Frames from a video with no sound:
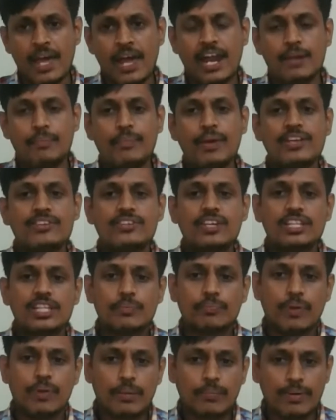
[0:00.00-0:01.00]
And based on
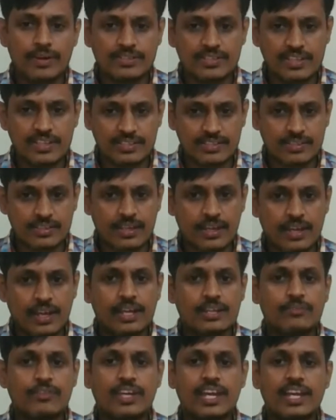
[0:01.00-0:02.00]
the purposes,
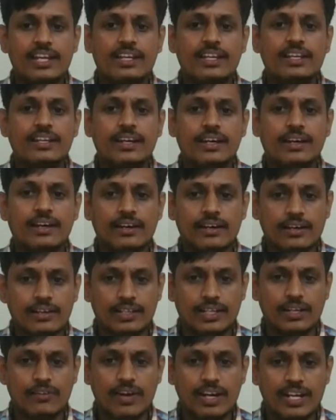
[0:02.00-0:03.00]
we can
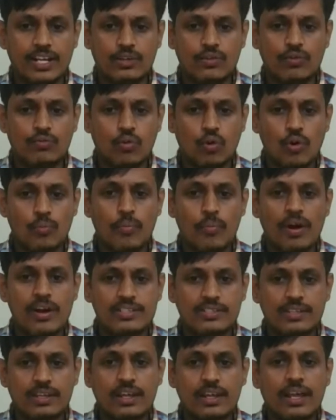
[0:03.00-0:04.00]
divide into four
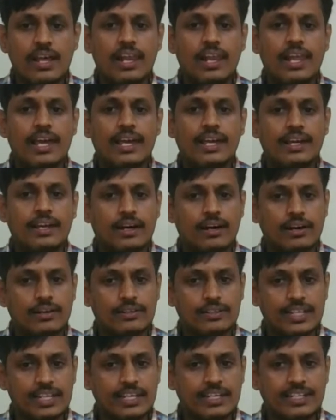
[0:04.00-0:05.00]
parts, like
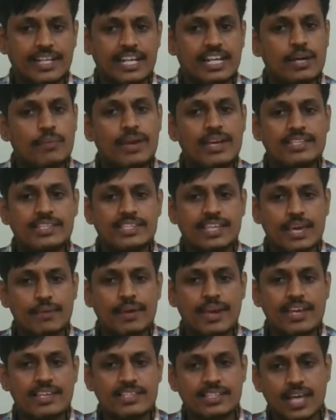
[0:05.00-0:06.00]
the database
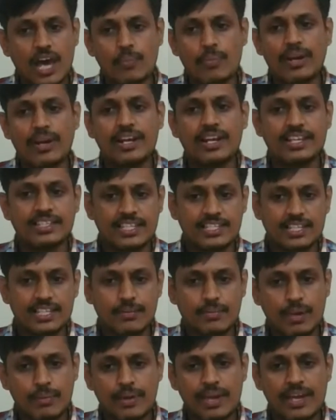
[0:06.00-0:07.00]
APIs, operating
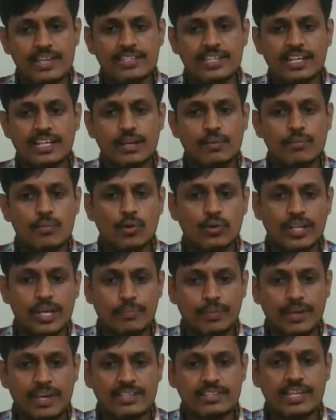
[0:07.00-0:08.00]
system APIs, and remote
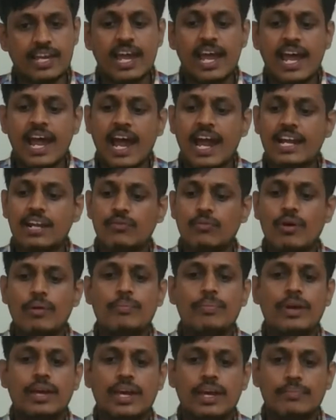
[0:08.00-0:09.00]
APIs, and
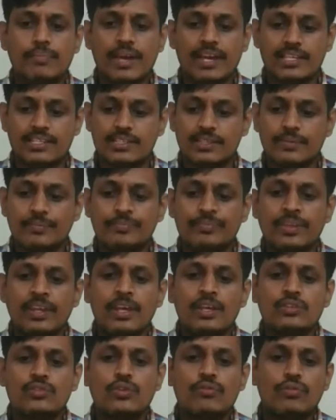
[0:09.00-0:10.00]
web APIs.
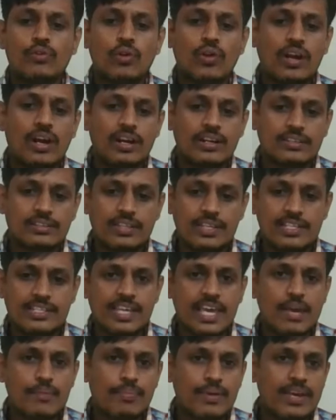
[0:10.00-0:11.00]
So if you look at
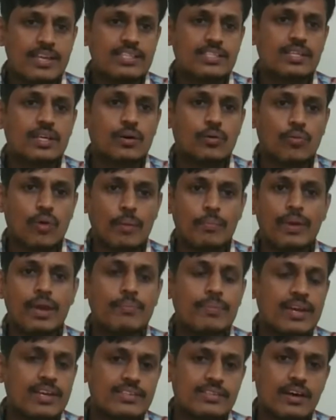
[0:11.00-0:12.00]
these APIs, web
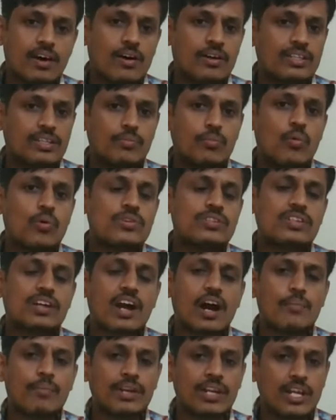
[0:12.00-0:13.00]
APIs are the most
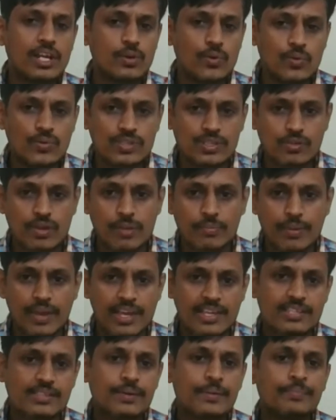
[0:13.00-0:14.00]
commonly used
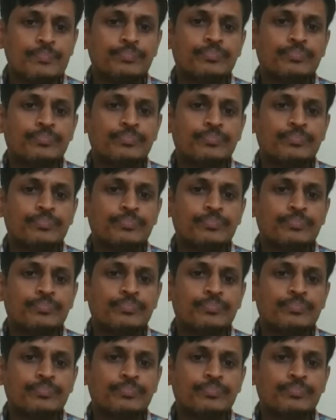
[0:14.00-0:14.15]
APIs.